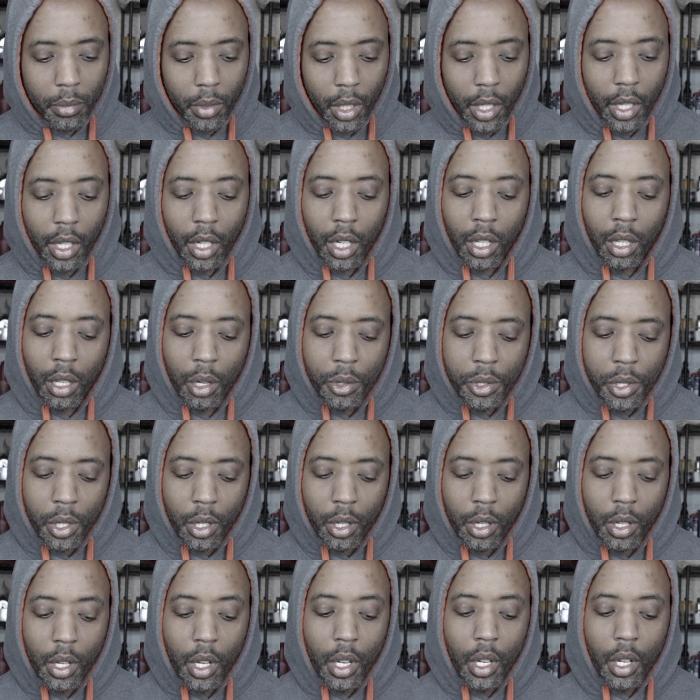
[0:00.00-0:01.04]
get
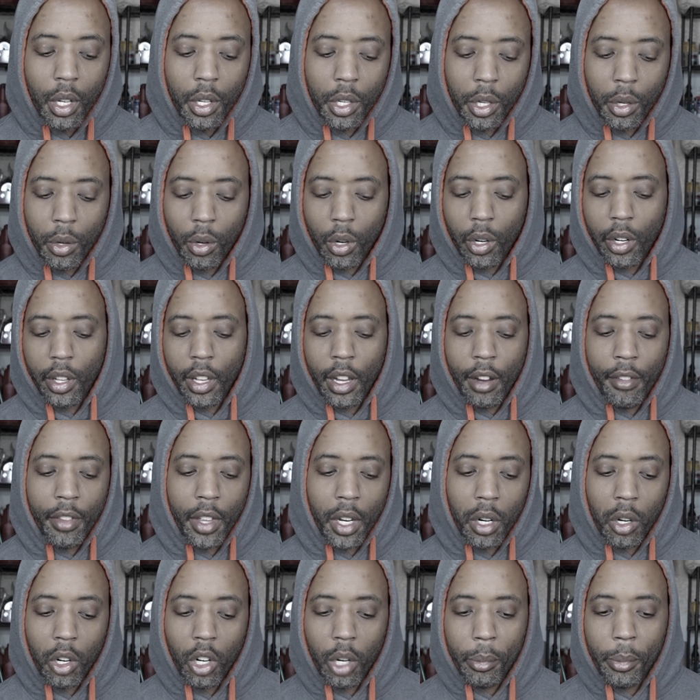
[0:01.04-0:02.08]
closer, you already have
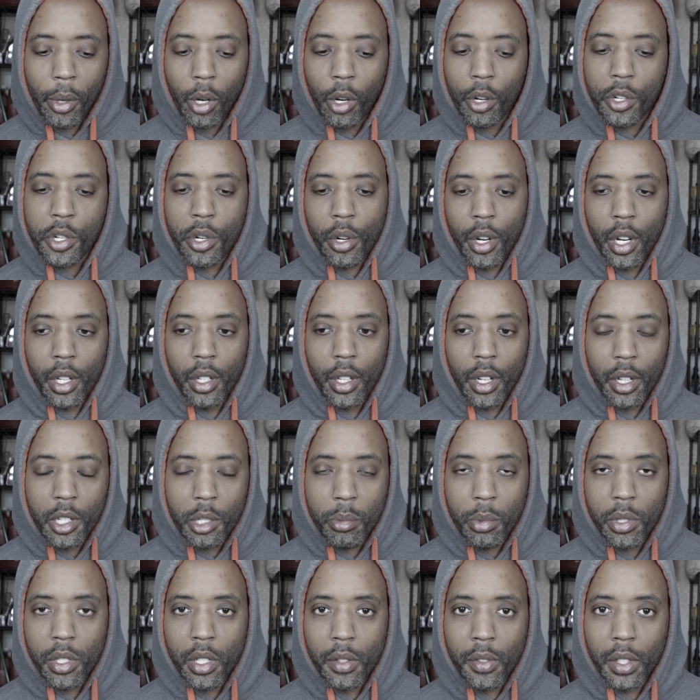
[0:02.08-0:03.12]
that RMR trained at a
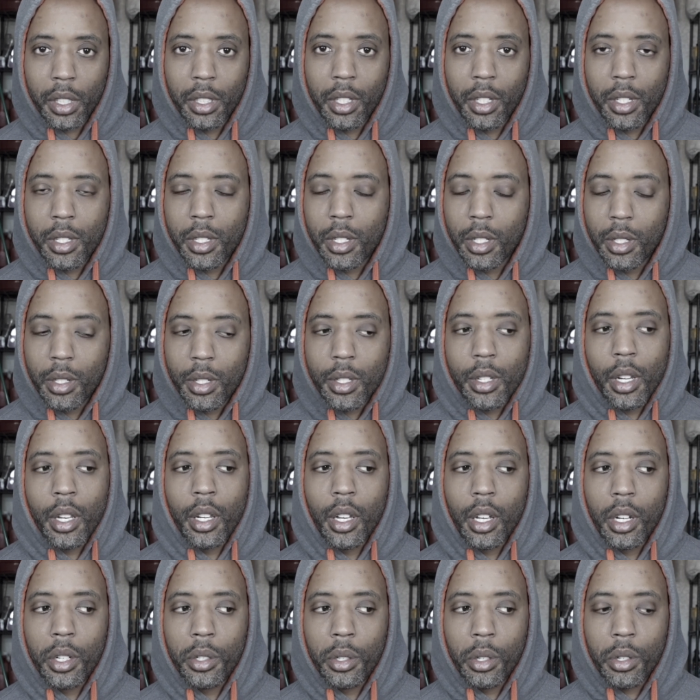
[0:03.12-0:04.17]
specific distance
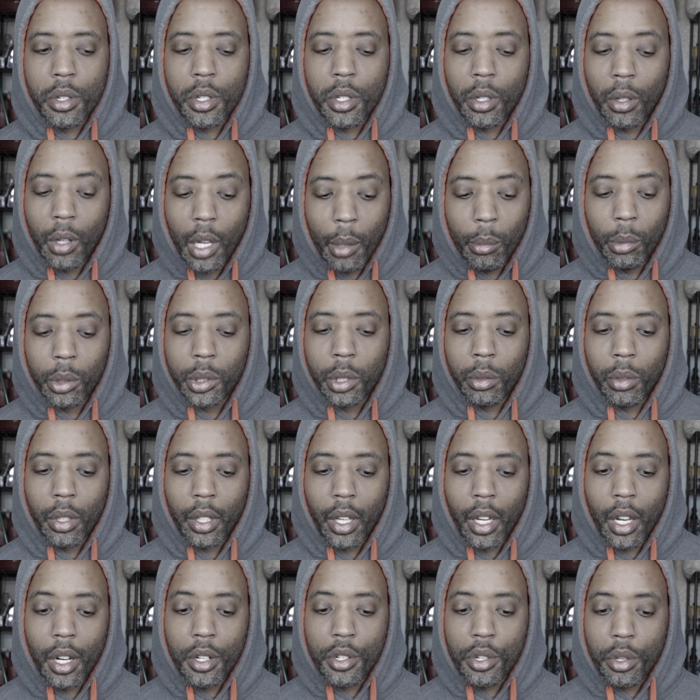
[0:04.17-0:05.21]
and you're still able to
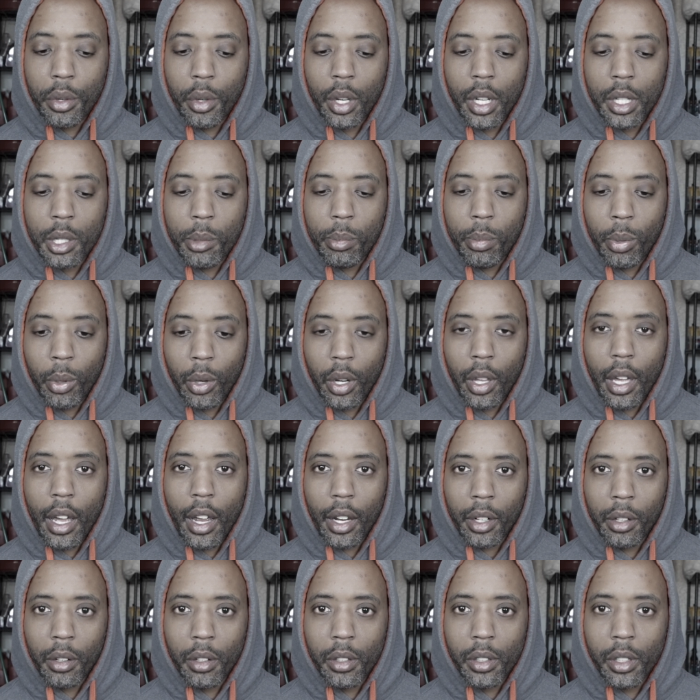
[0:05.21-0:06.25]
engage threats pretty
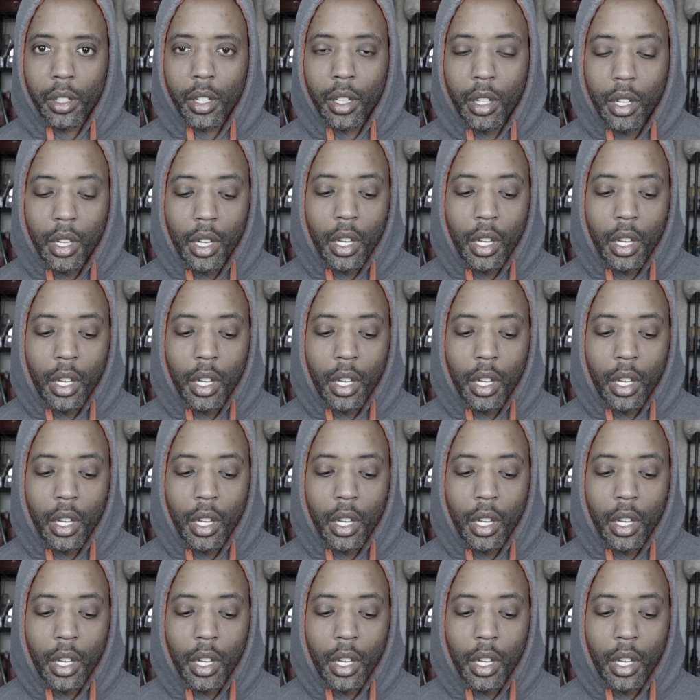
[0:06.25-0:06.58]
accurately.